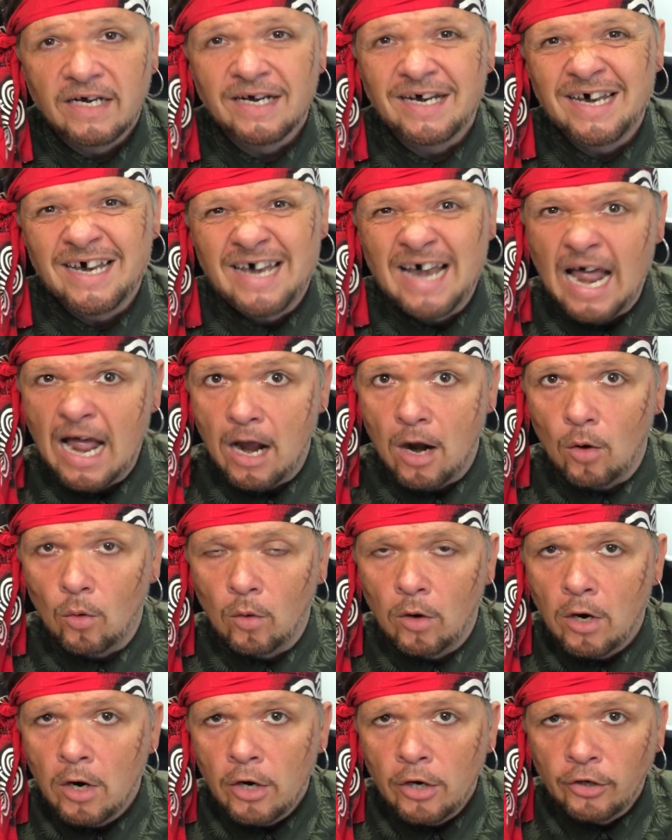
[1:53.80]
Now,
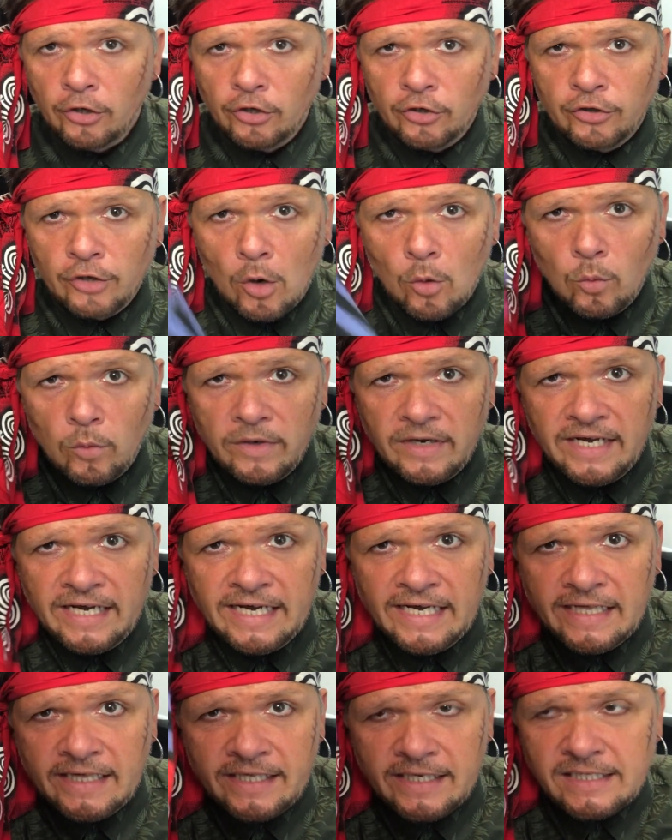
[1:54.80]
you don't
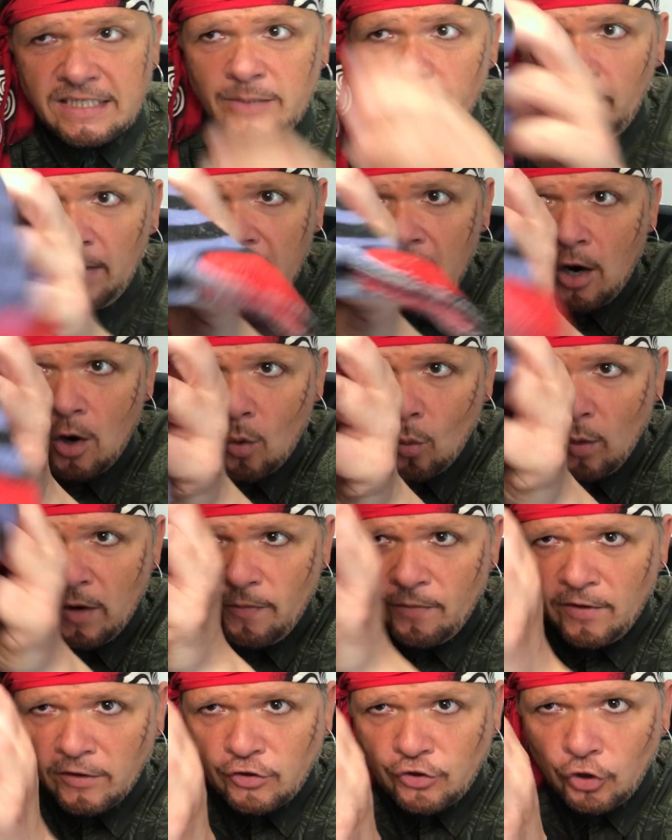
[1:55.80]
need this bit with
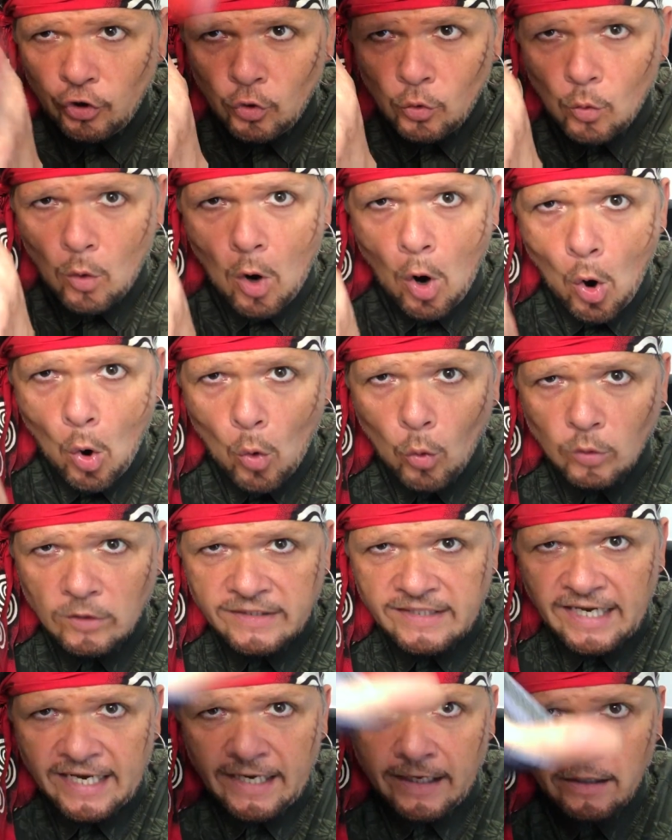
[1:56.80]
the two holes
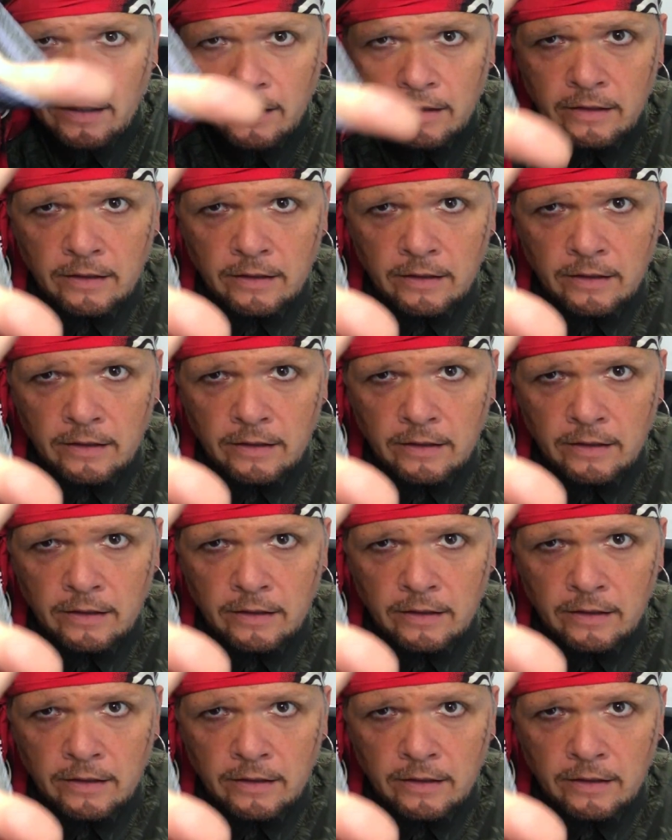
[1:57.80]
in.